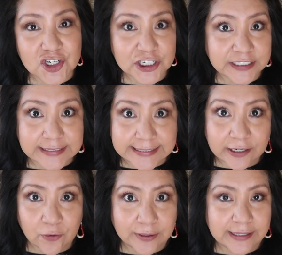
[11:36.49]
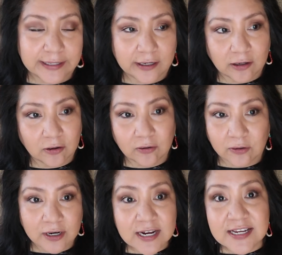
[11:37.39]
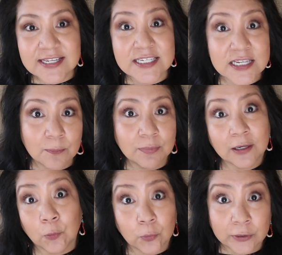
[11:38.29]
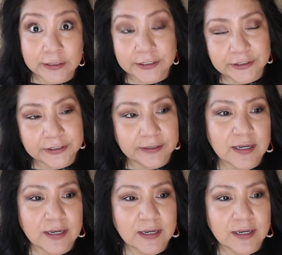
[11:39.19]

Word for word: chili going in there or something really good.